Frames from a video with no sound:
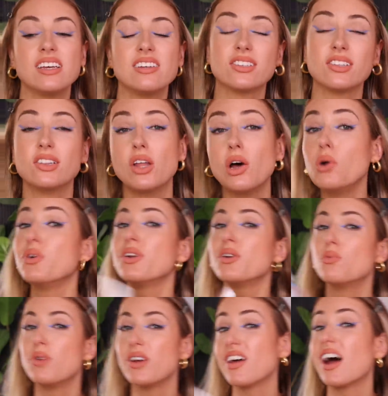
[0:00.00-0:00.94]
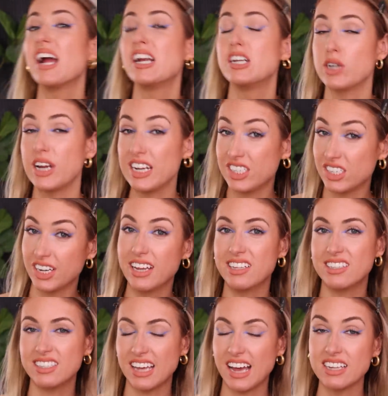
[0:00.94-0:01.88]
is loaded with hydration,
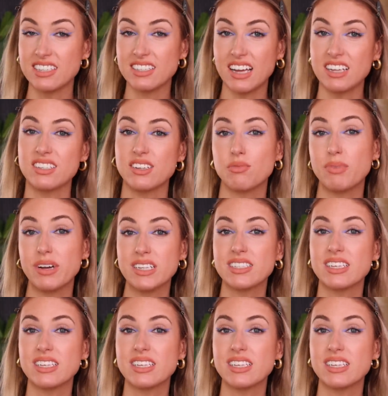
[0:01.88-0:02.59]
it says, as if my